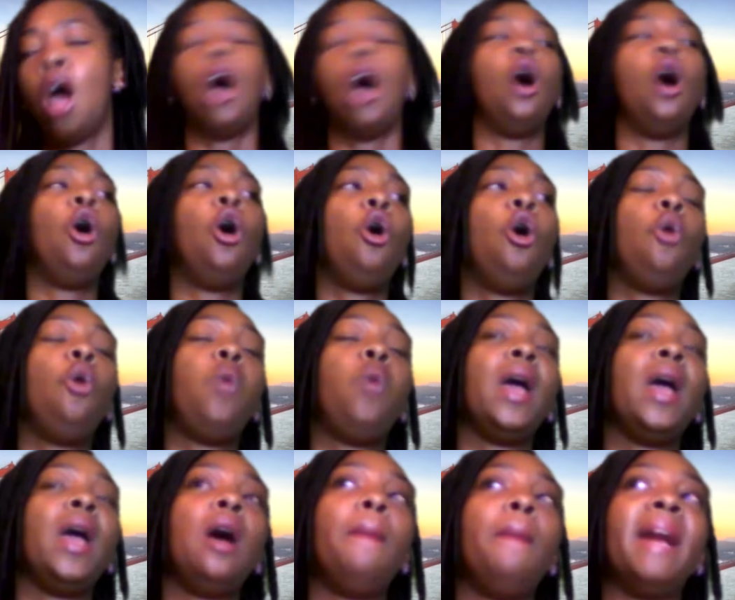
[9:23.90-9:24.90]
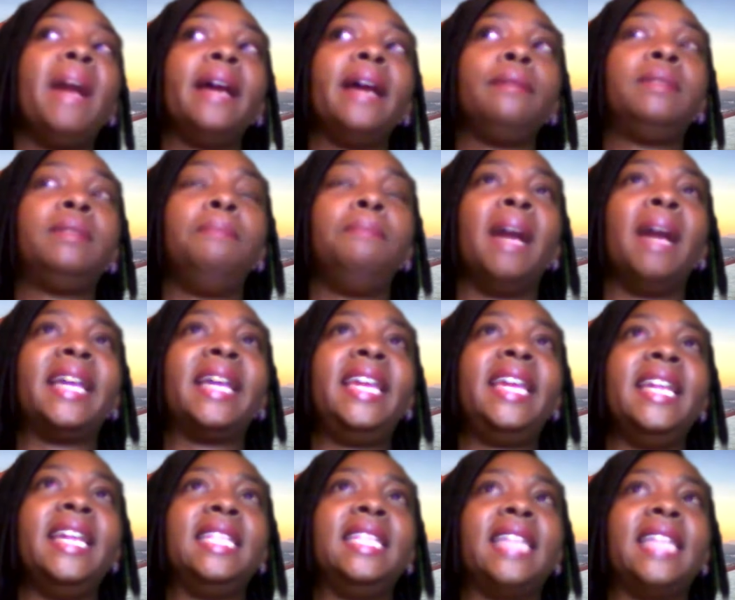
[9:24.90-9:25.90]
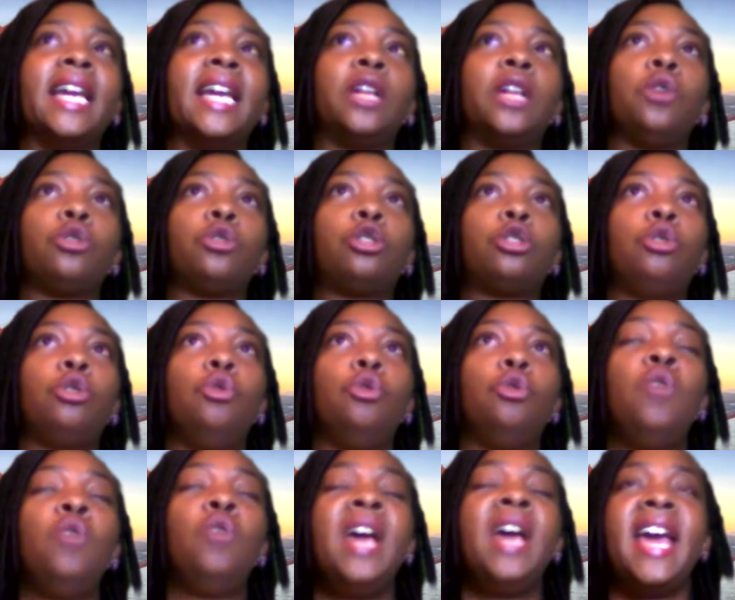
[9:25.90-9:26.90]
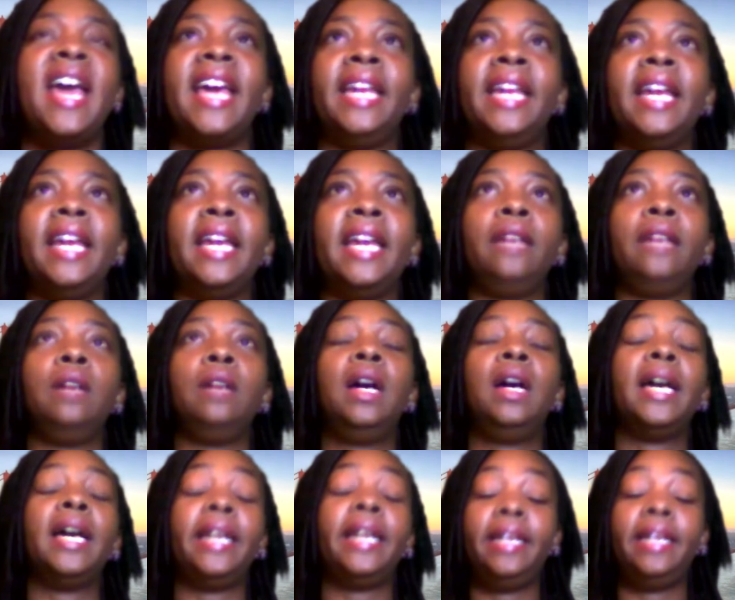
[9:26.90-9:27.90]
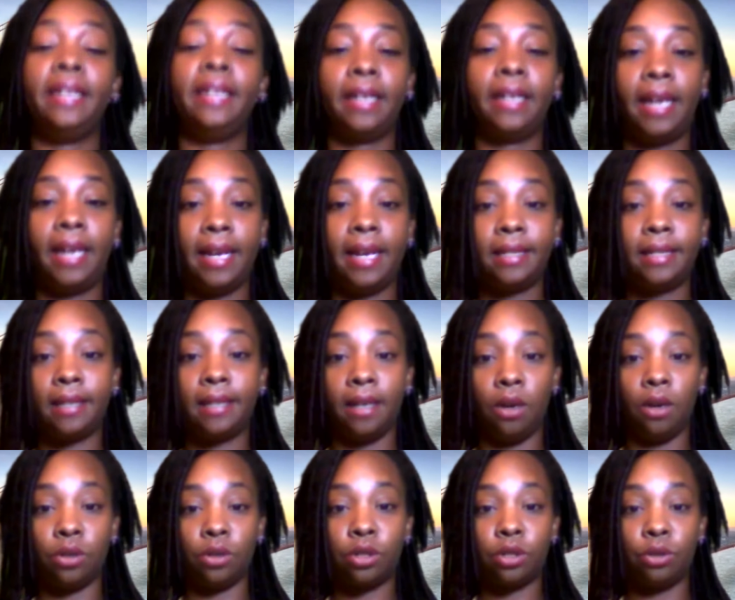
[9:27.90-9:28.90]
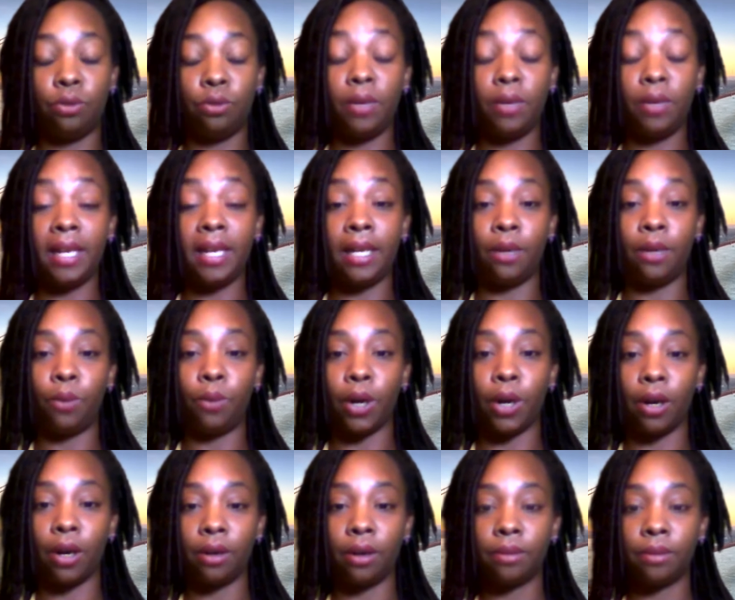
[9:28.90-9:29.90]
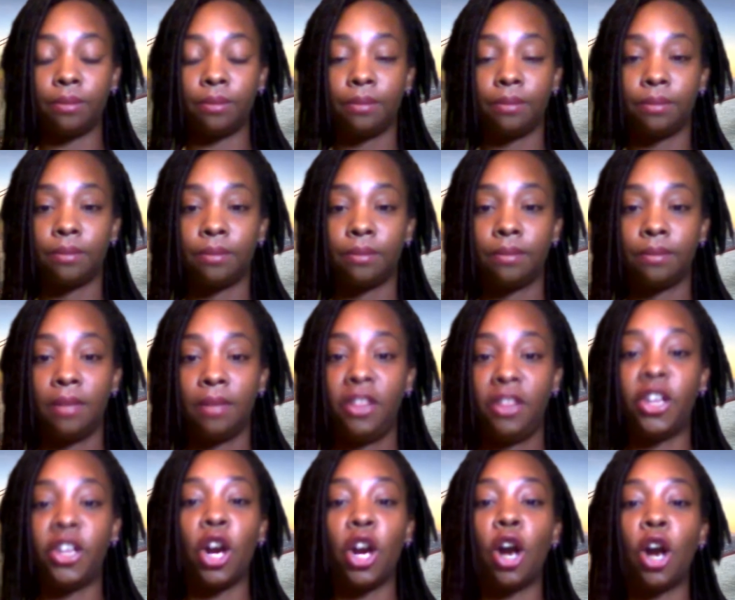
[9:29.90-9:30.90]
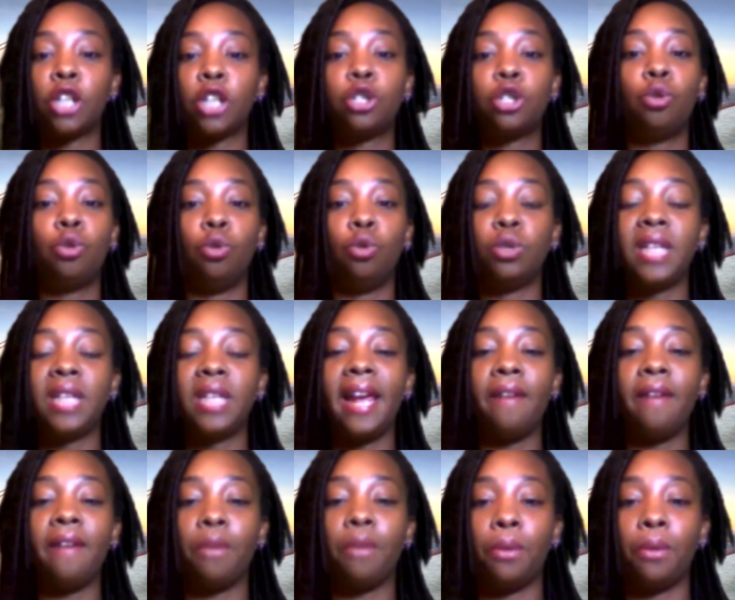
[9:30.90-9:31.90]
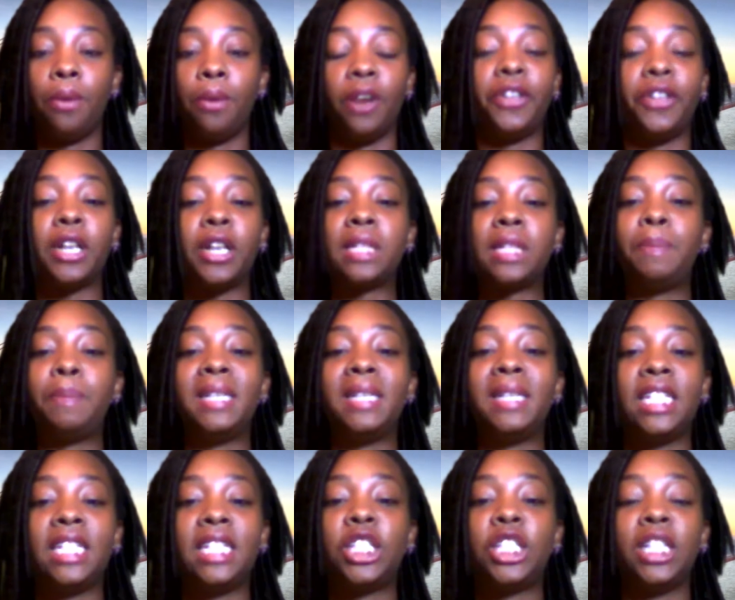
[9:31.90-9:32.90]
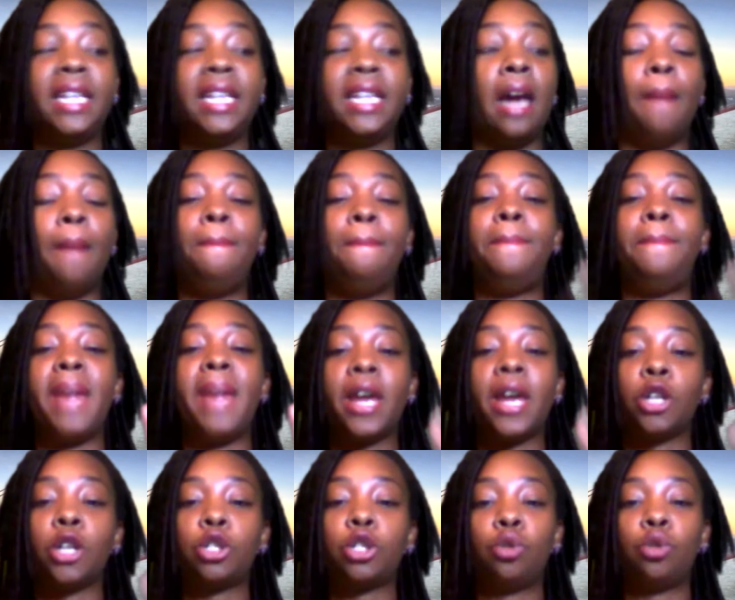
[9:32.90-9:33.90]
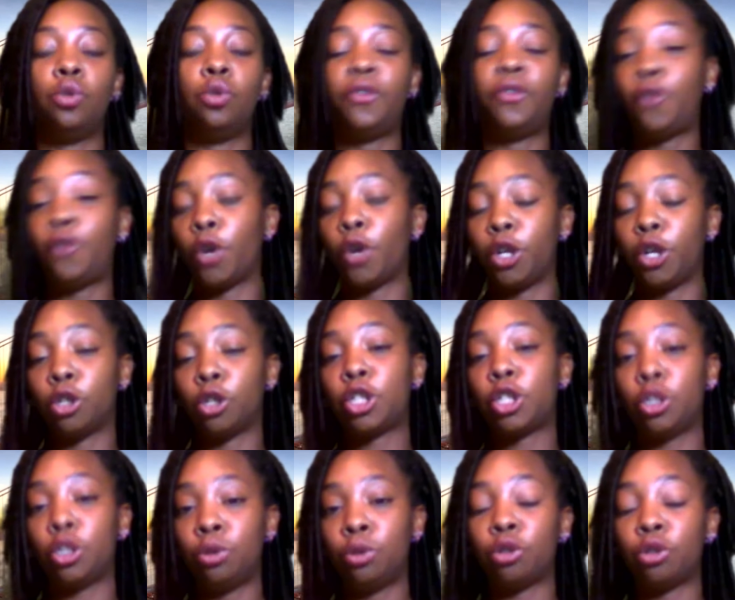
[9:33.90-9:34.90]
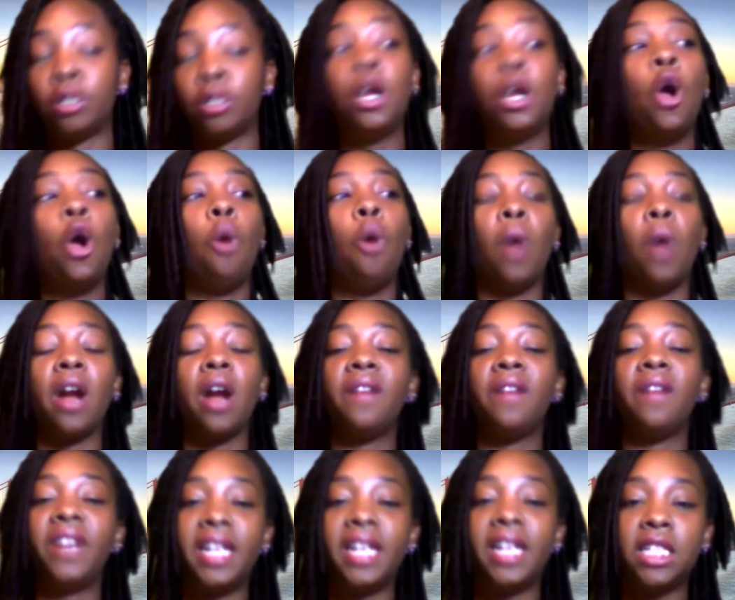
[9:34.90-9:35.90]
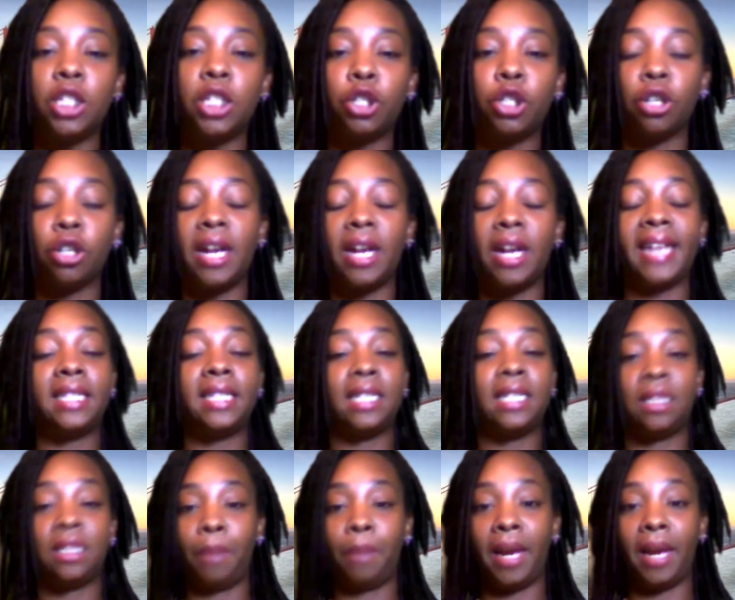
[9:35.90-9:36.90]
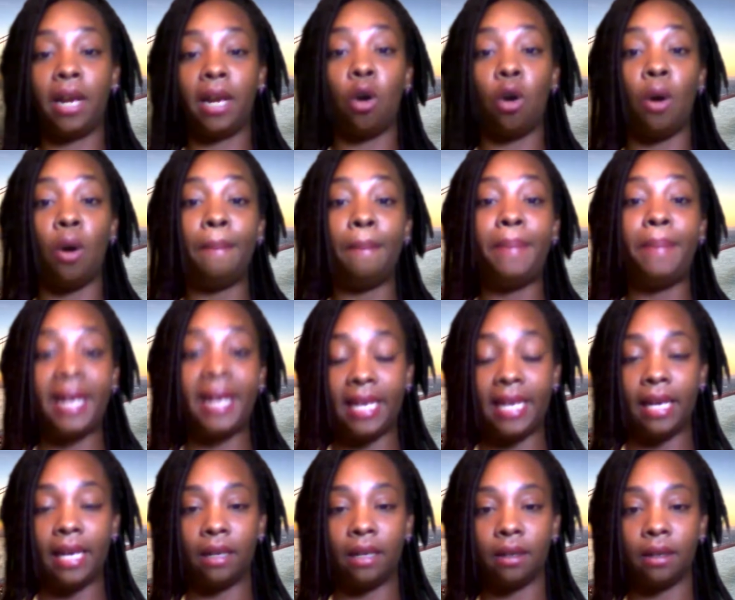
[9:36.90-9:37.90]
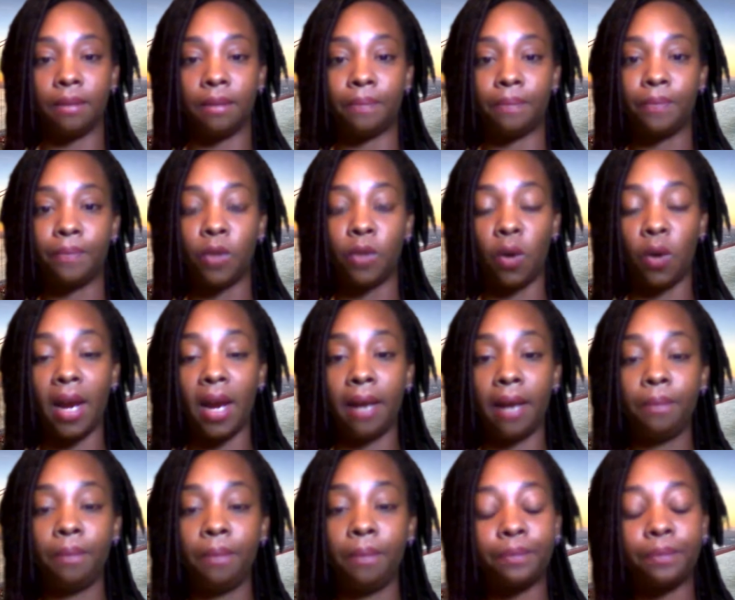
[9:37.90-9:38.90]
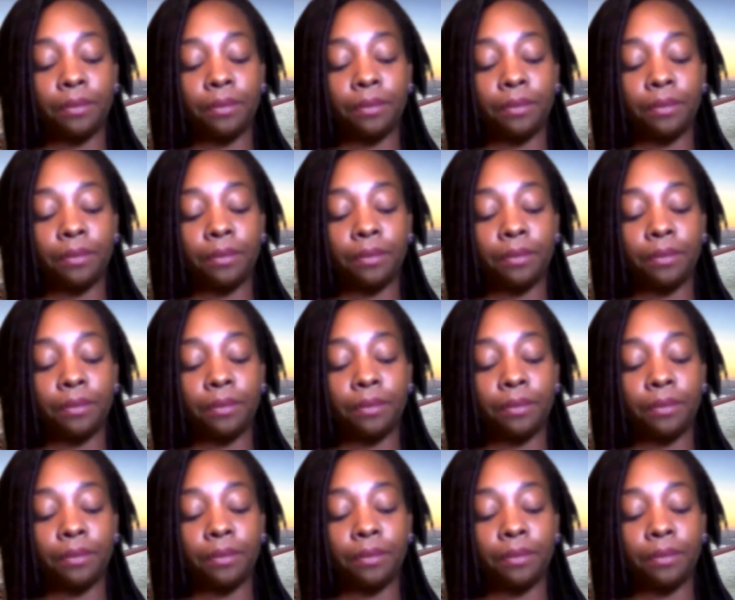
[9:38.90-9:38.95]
Oh well, my kids got to go to school, and honey, your kids can go to school anywhere. There are schools everywhere. There's potentially a better school for your children wherever it is that you're anticipating on being. Okay.